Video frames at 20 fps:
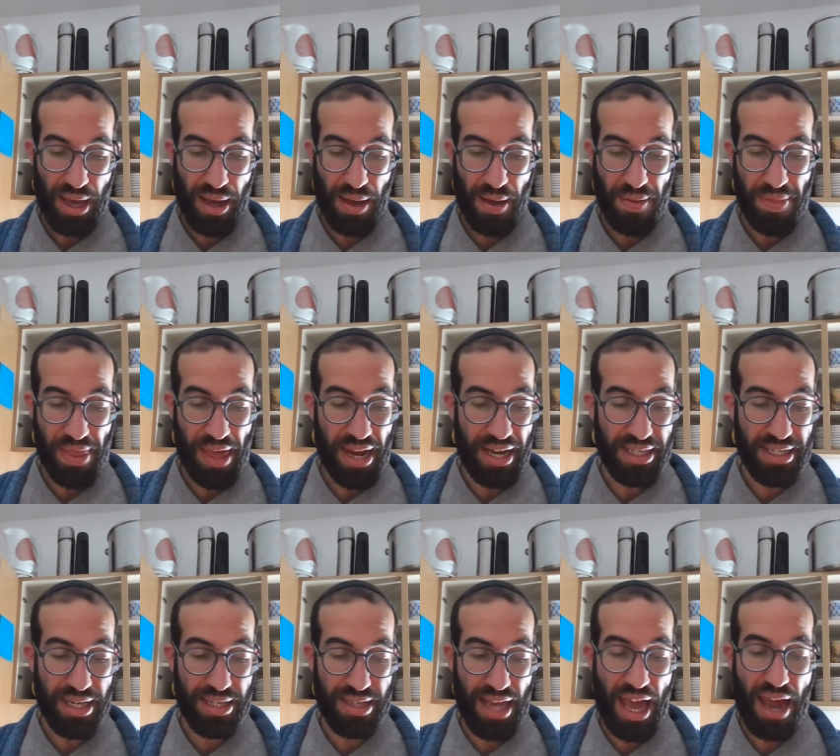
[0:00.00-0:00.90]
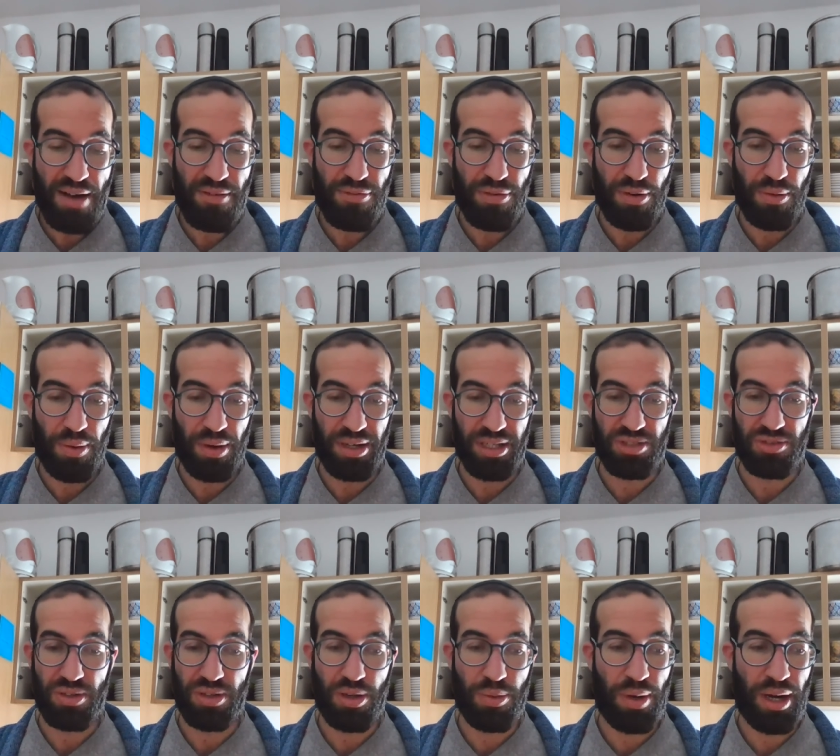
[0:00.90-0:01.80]
Uh, and he says everyone
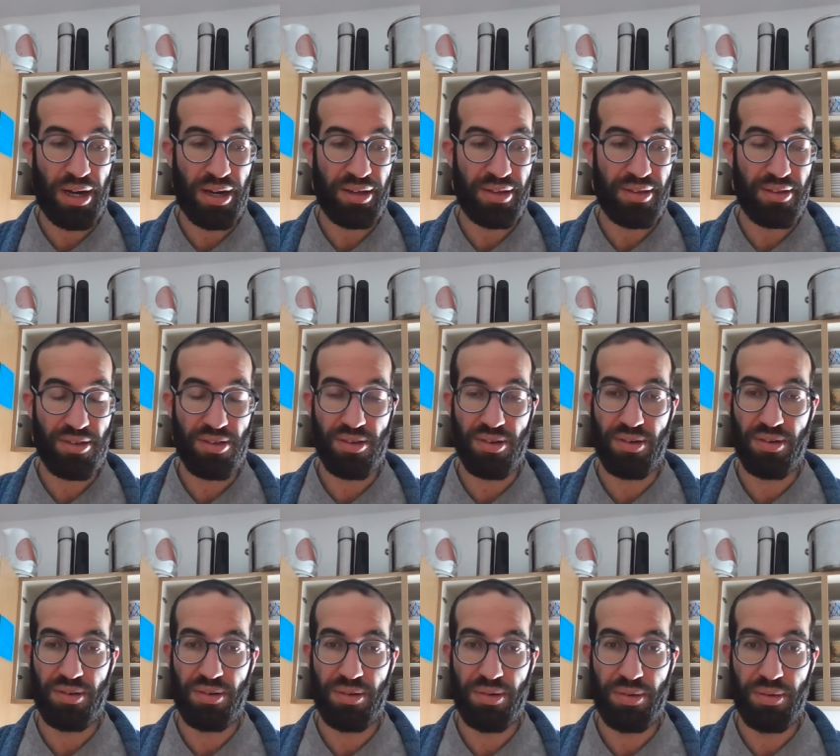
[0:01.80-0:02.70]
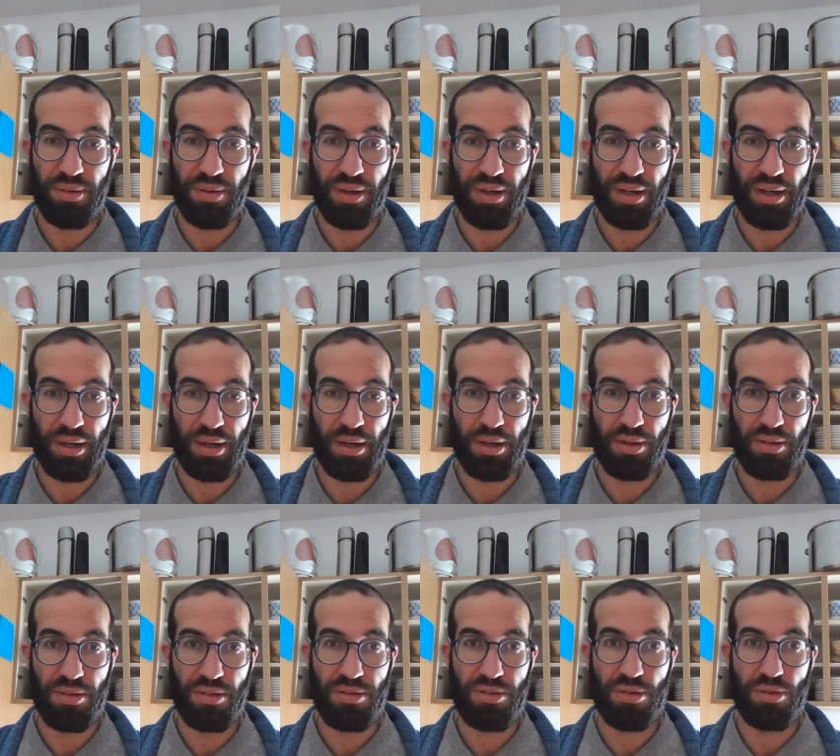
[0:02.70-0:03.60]
is required to, uh,
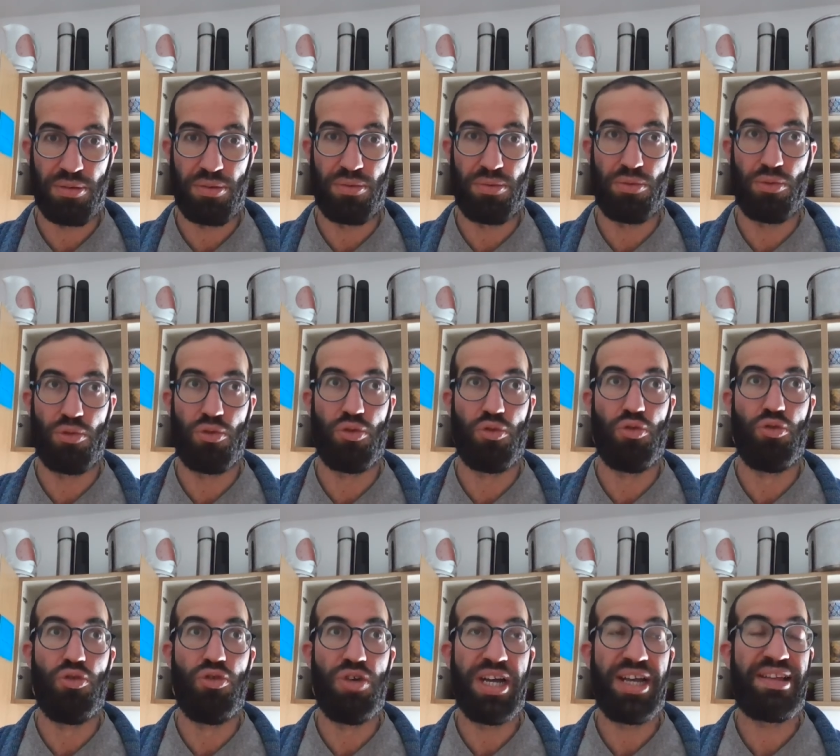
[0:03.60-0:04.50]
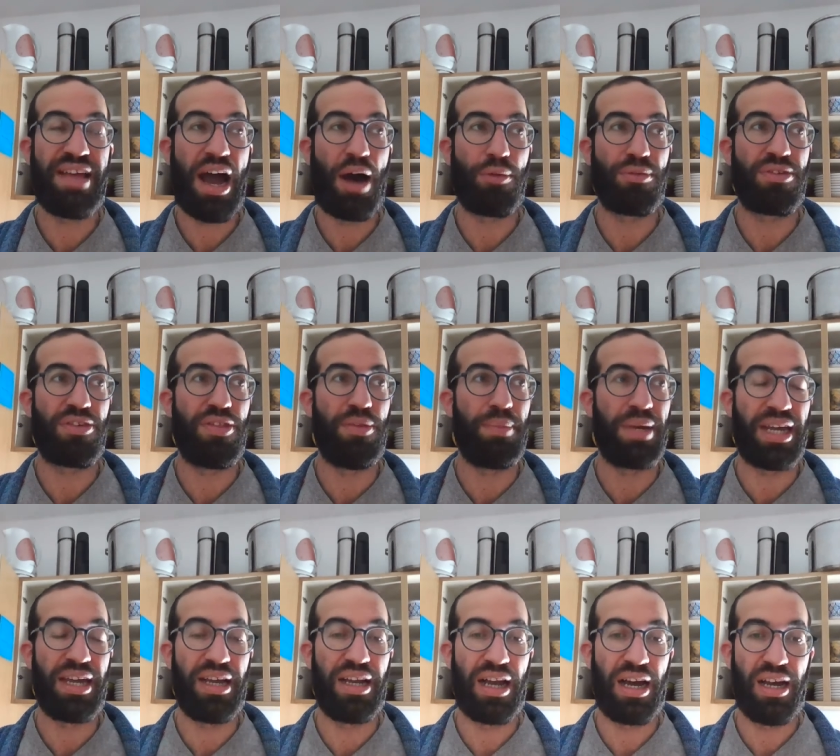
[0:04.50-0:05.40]
to read out the
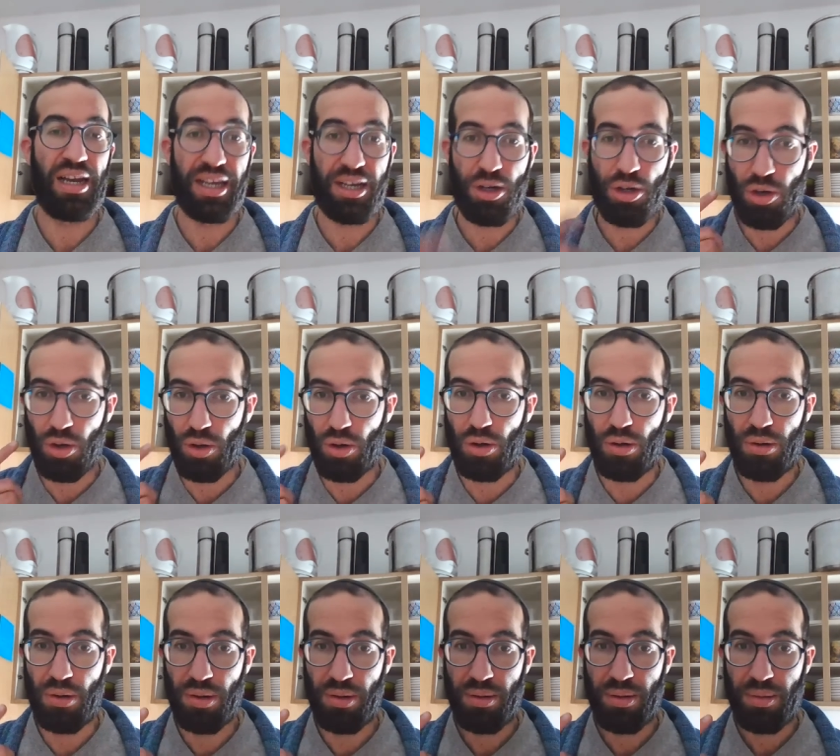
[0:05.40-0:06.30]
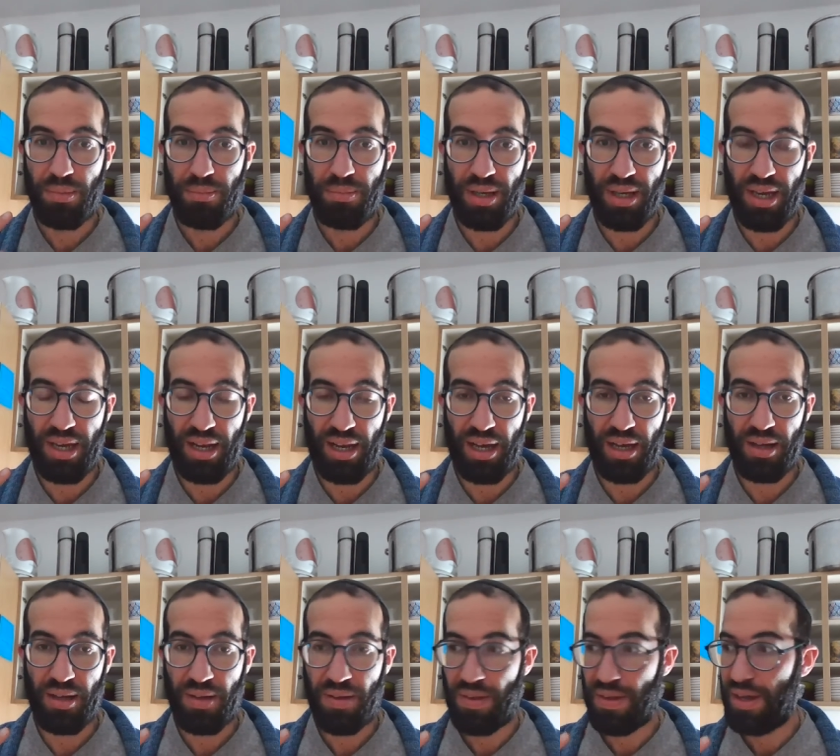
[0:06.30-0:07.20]
Megillah, likro
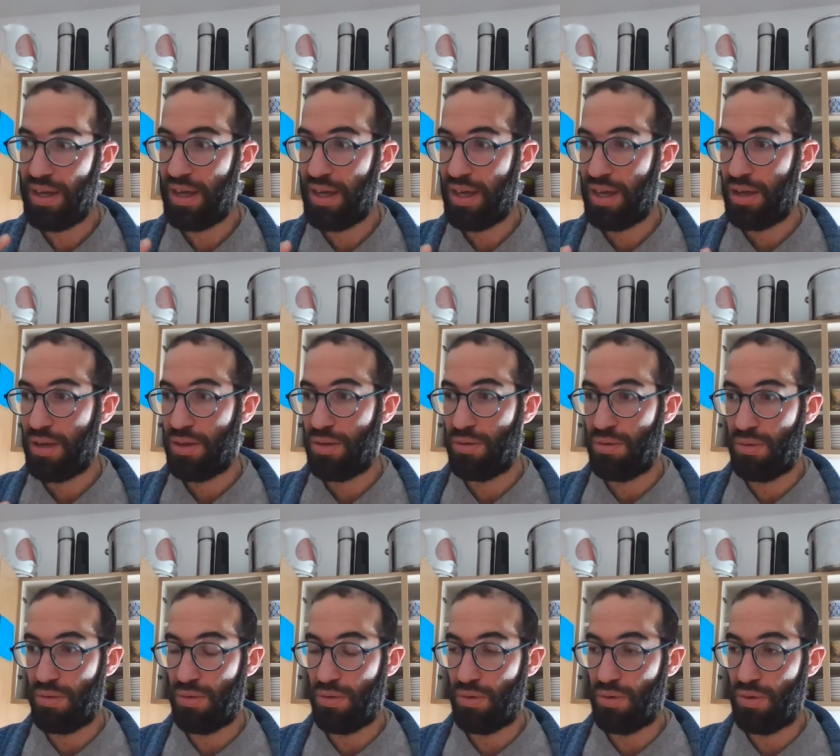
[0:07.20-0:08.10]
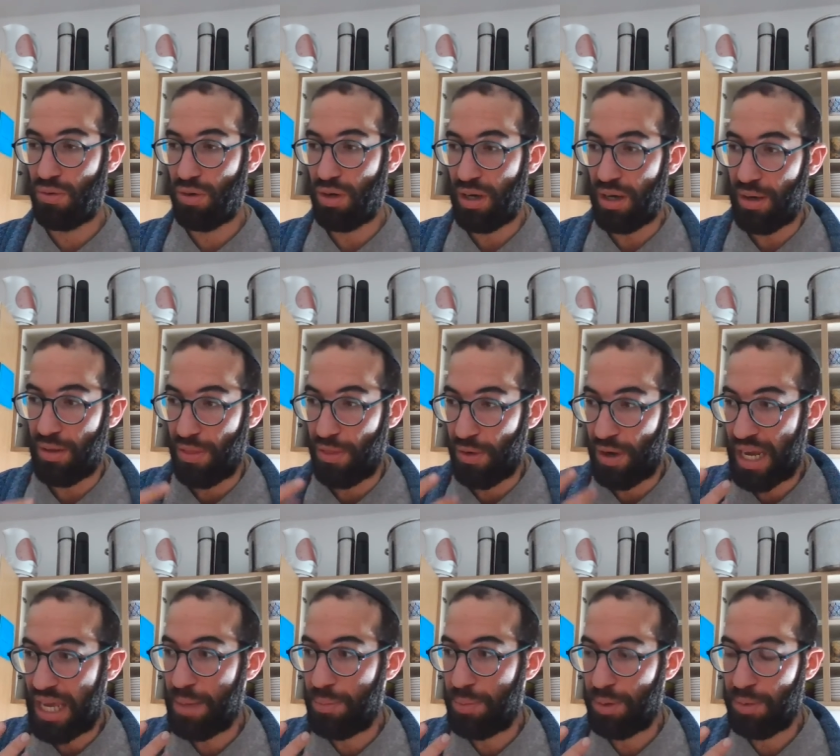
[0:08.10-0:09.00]
Megillah. The
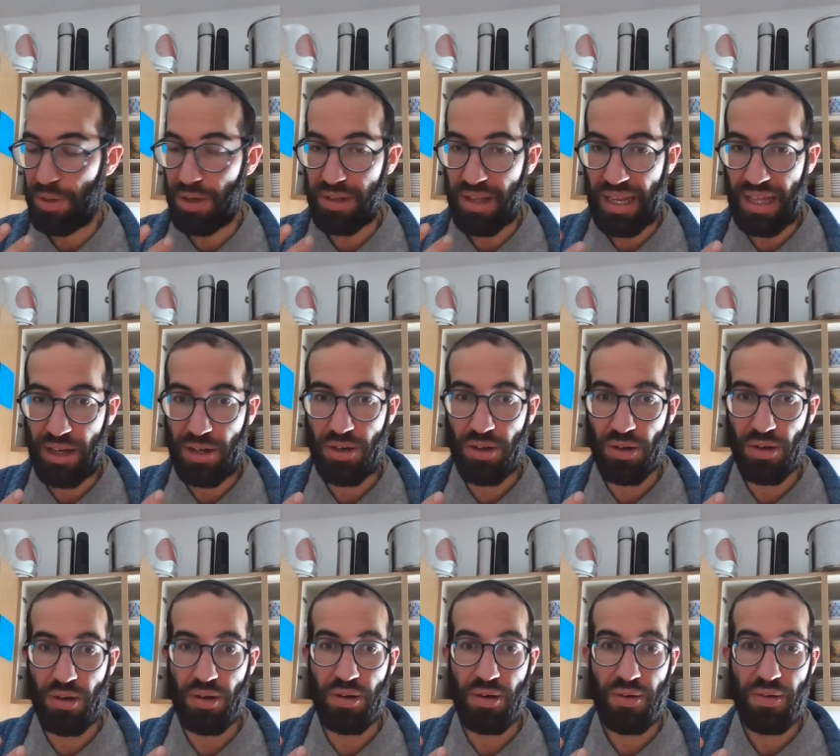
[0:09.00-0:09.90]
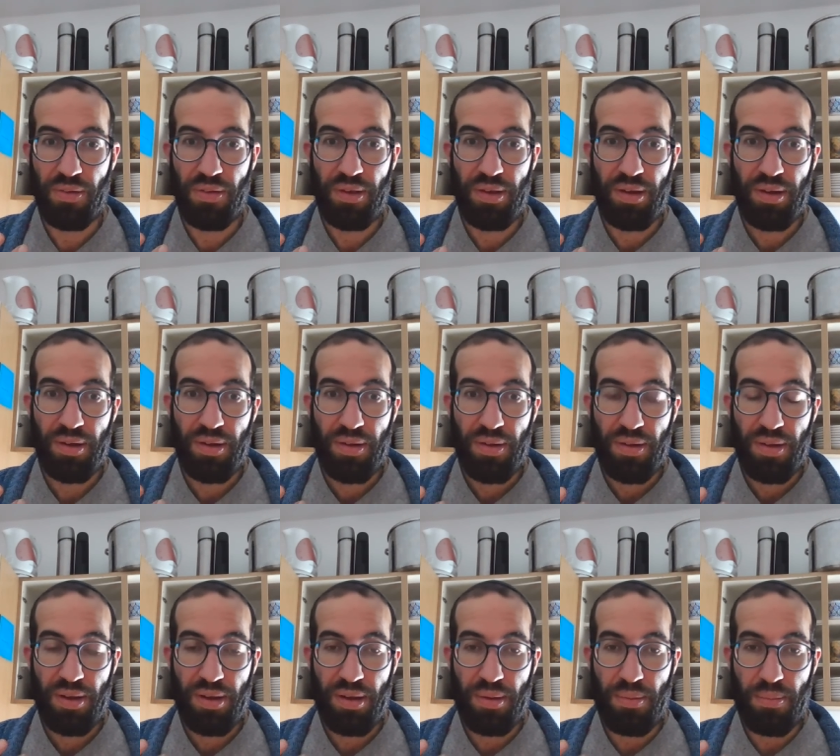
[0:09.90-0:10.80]
Hebrew word likro
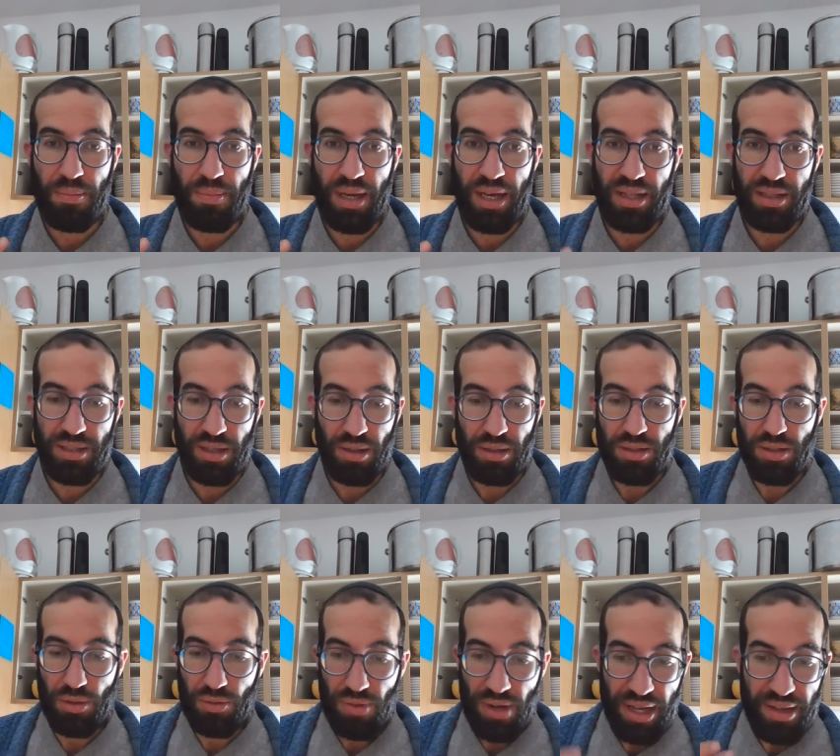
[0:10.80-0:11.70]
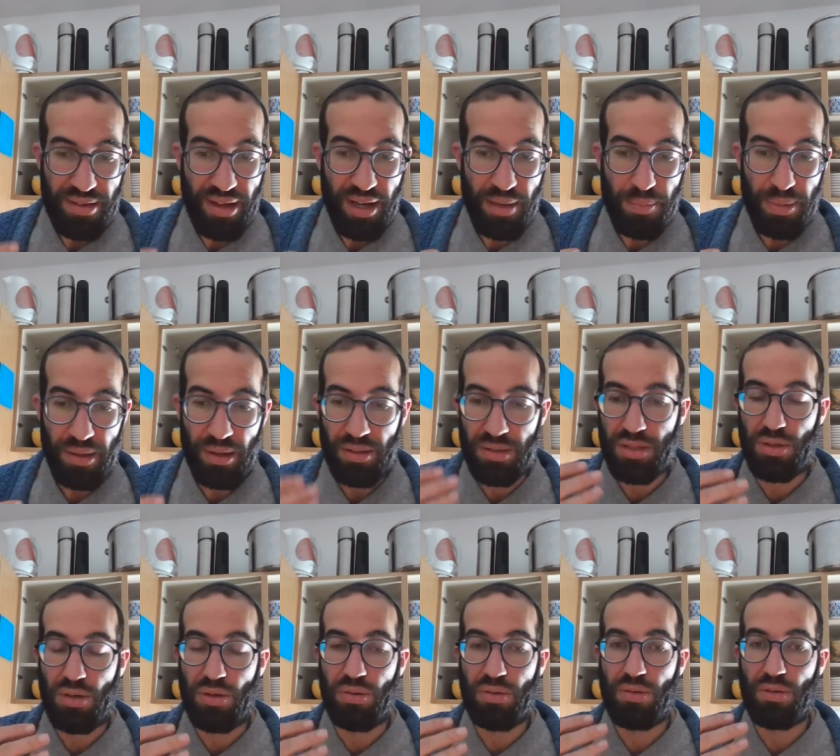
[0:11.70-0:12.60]
means also reading, but
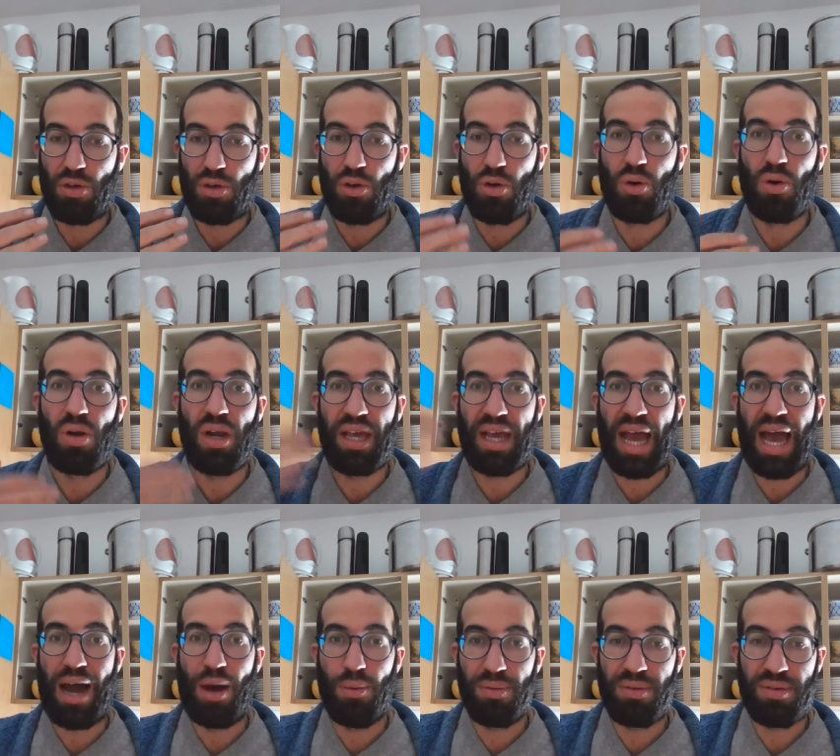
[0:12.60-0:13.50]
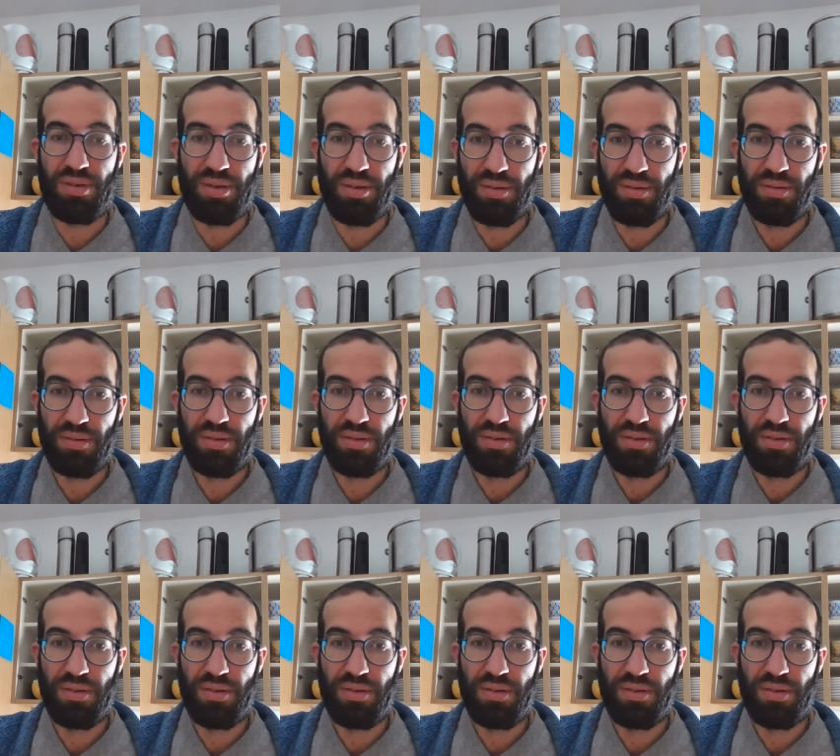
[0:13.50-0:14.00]
also calling out.